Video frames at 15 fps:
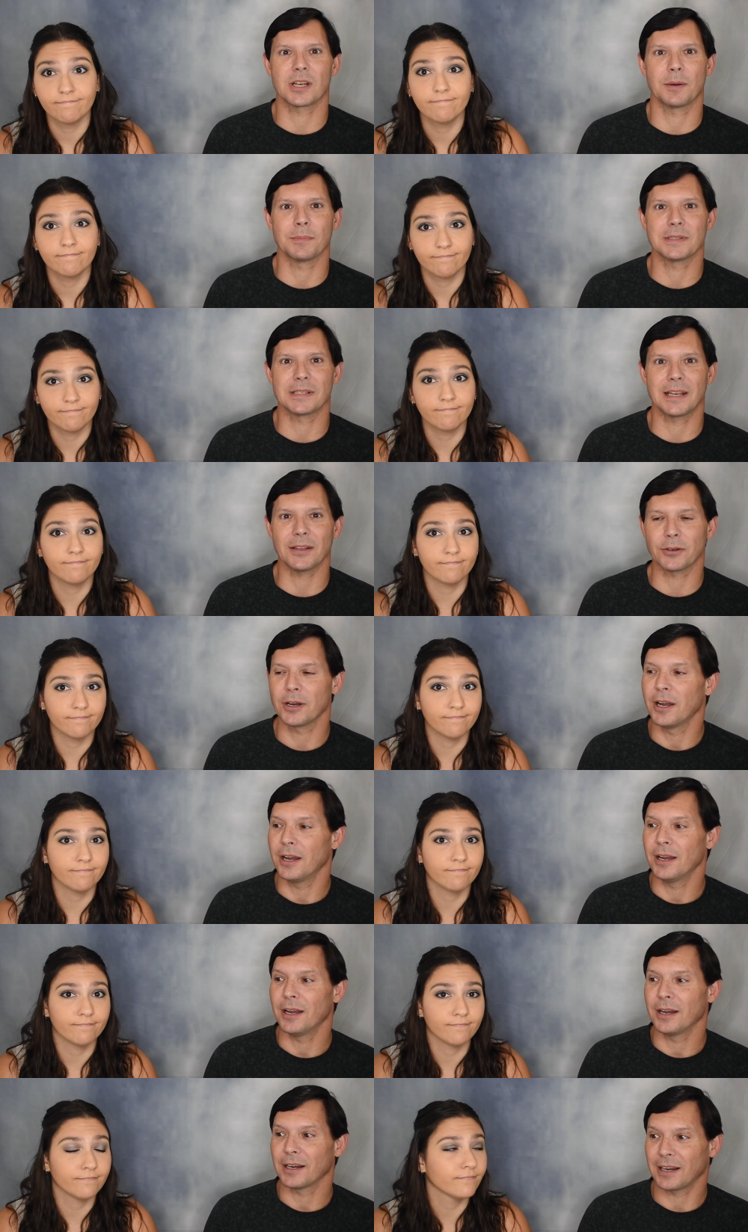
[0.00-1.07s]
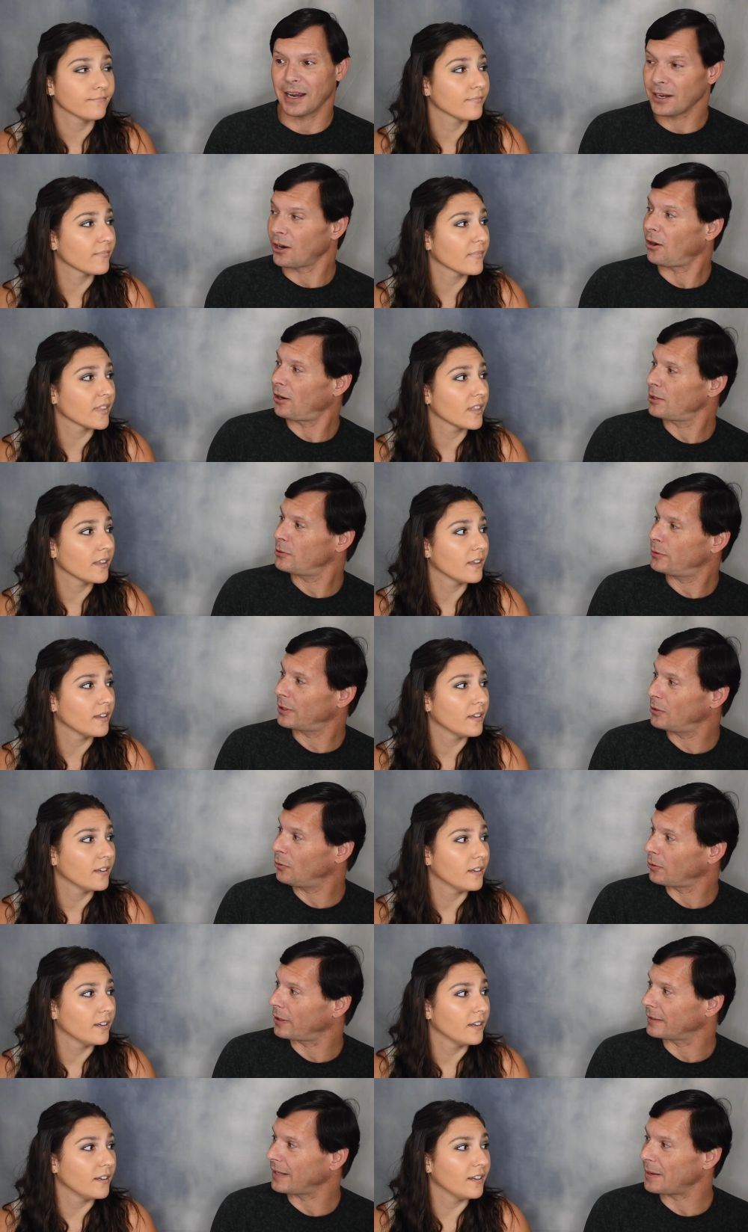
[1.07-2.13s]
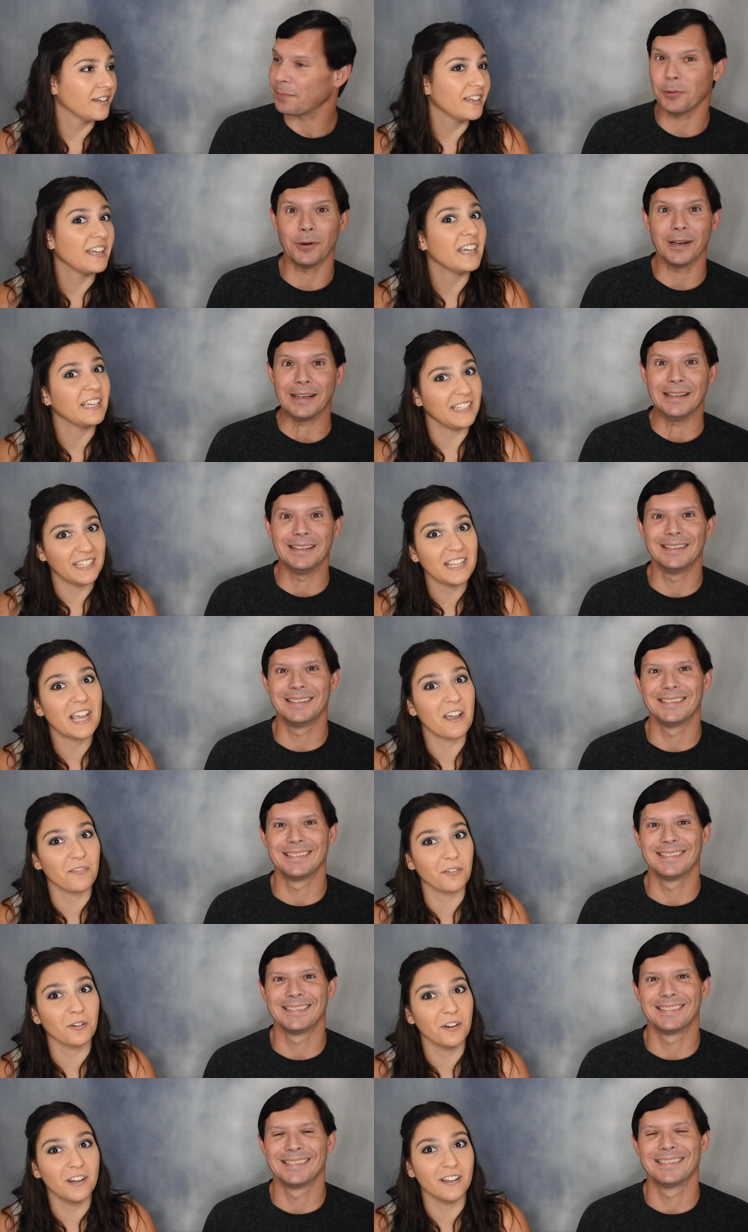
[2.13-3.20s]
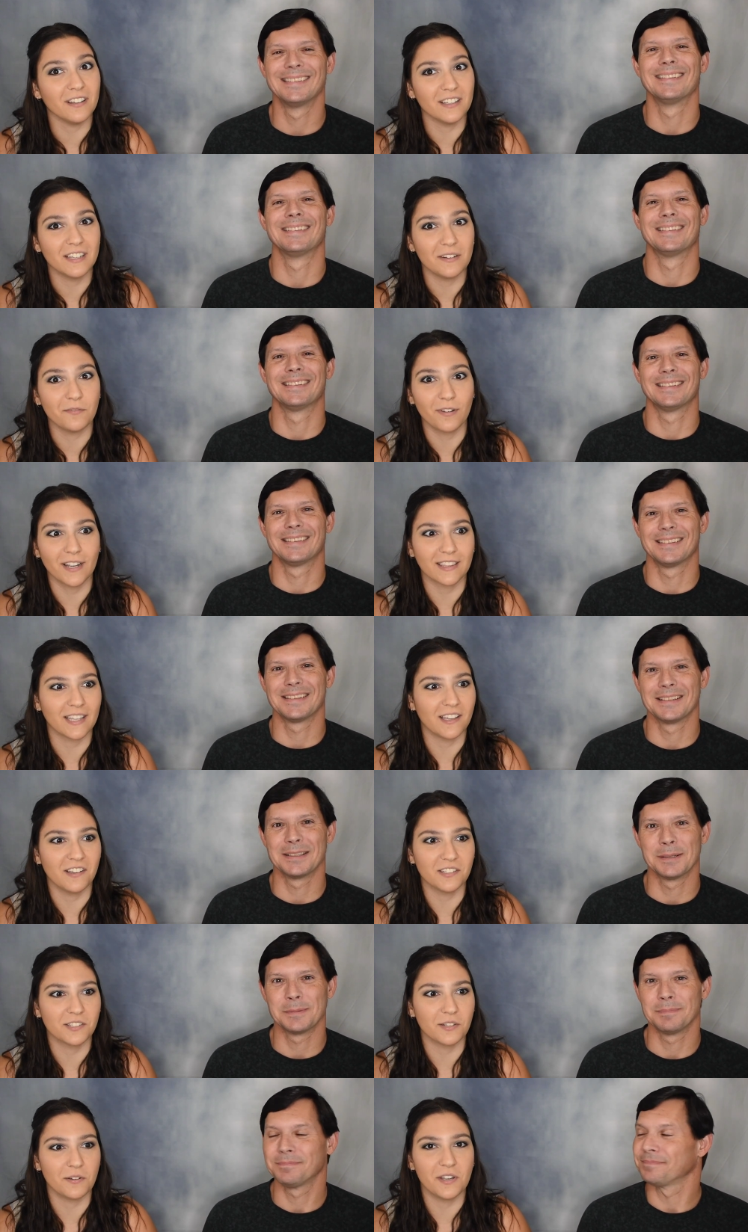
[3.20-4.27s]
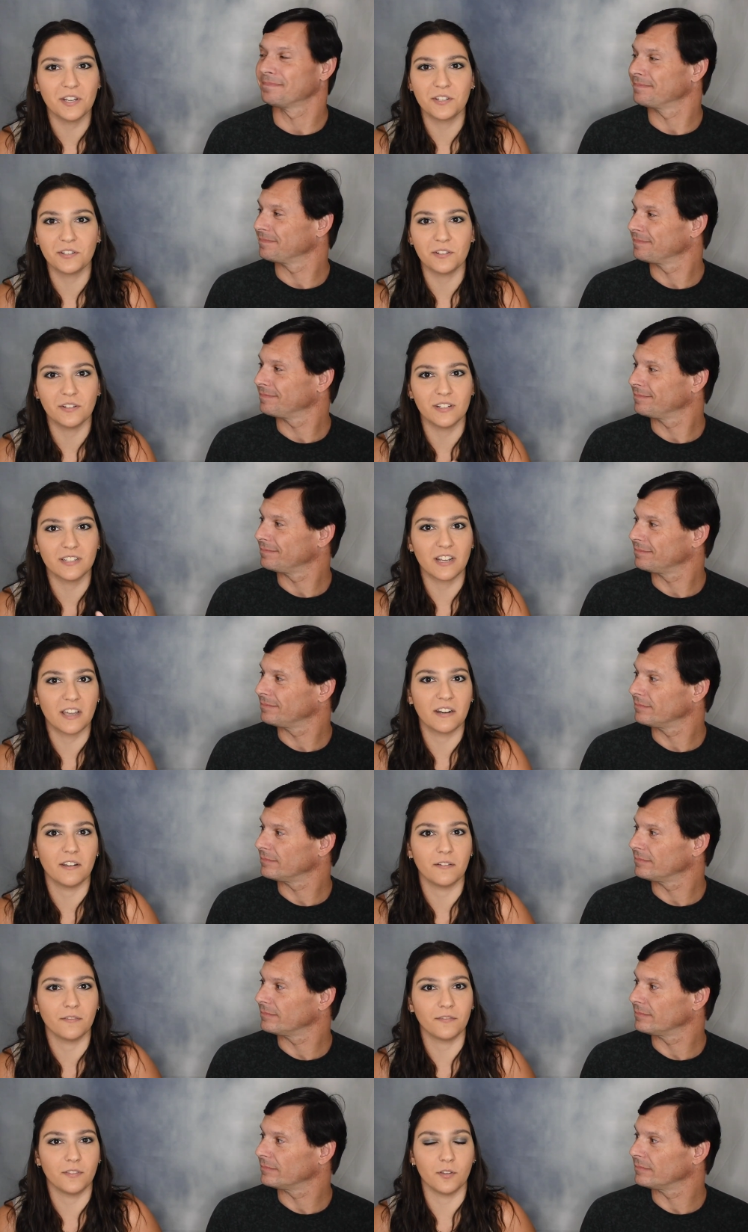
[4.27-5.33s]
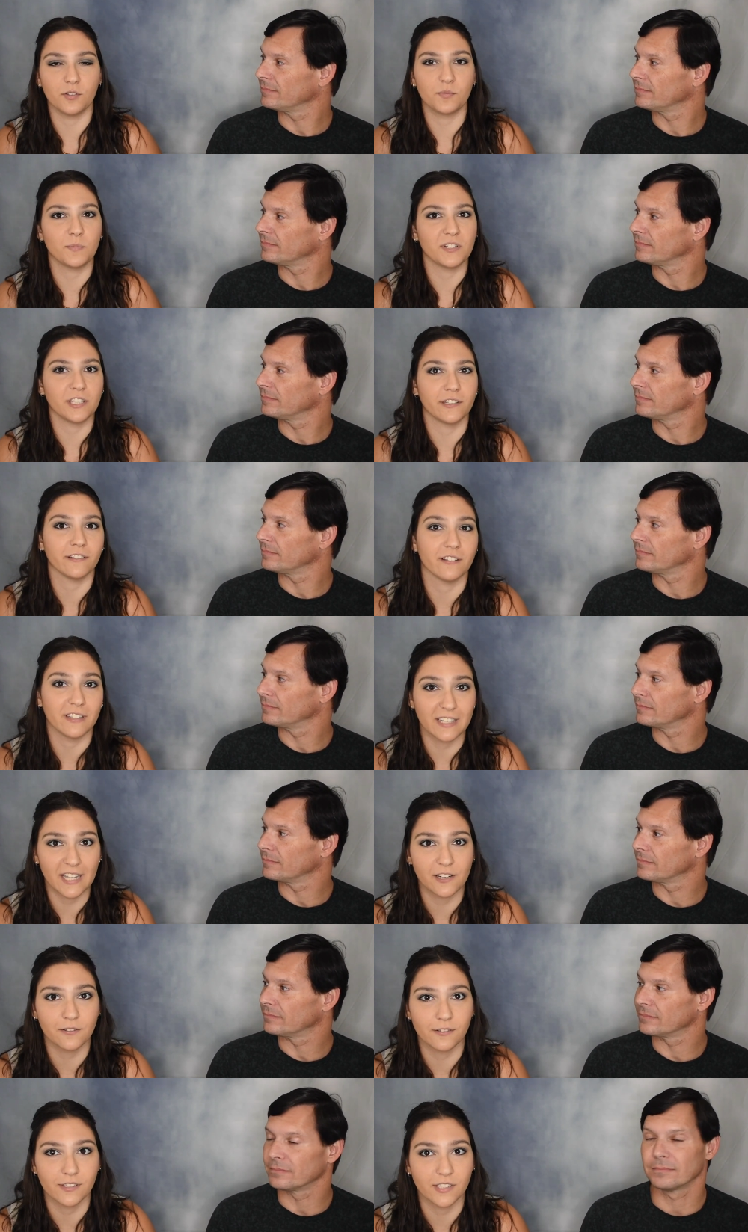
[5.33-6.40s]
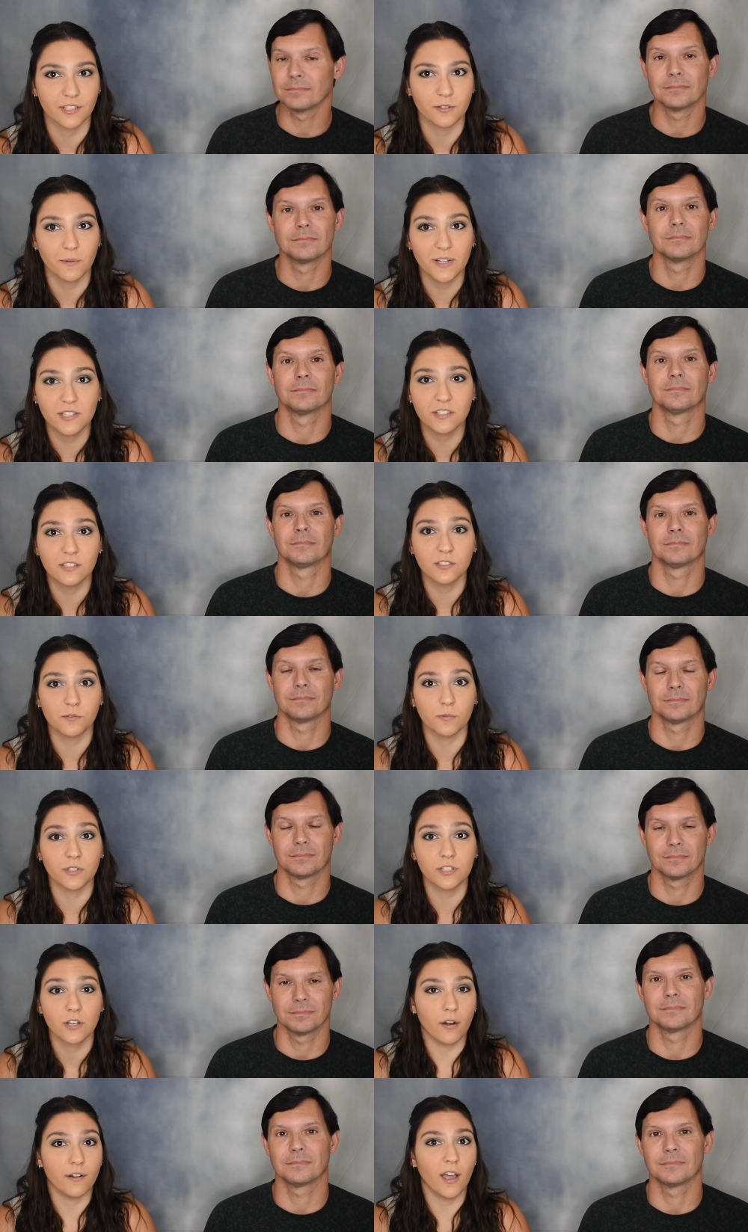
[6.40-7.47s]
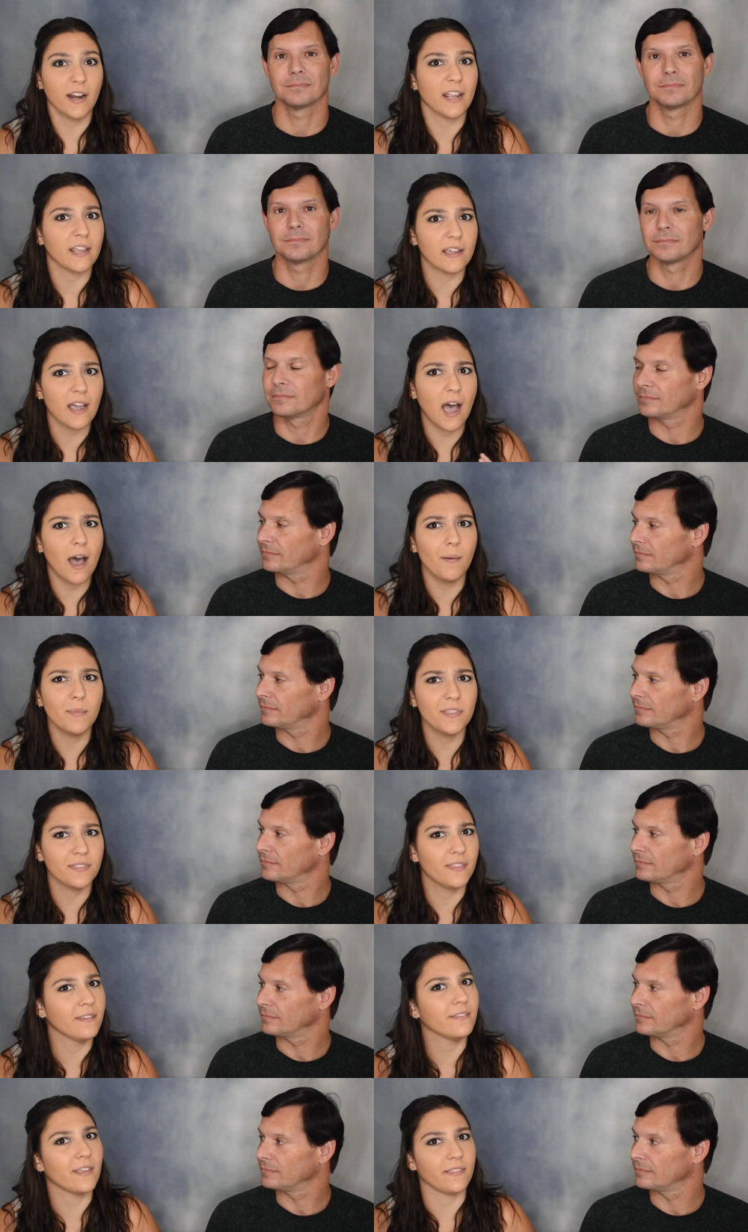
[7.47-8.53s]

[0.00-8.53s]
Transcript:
Speaker 1: coming together. Kind of hard to ignore at that point.
Speaker 2: Yeah, for real. In fact, they also issued a ton of those particularly dangerous situations, which are not a common thing